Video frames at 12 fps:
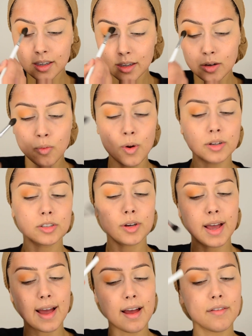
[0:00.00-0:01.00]
You want to
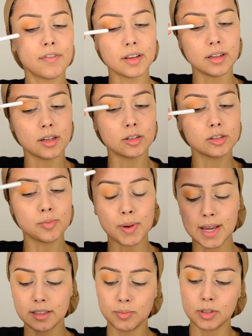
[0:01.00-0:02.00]
have a little
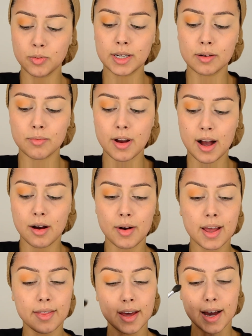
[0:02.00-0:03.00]
space between the brow
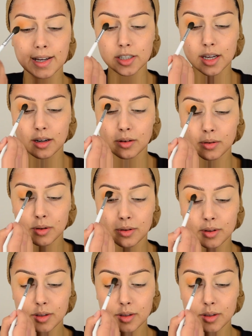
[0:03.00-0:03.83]
and the eyeshadow.